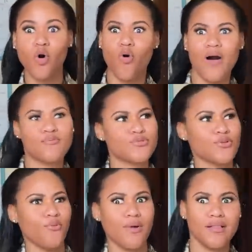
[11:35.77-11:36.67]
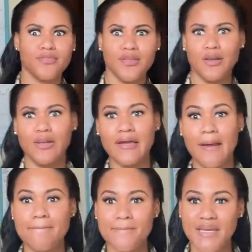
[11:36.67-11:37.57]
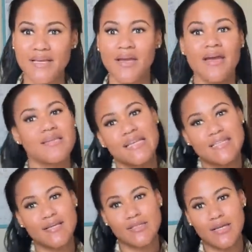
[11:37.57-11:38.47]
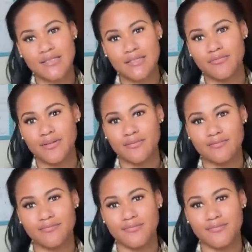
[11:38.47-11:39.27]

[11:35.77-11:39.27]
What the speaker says: oh, I'm so wealthy, look at me, they tend to not even,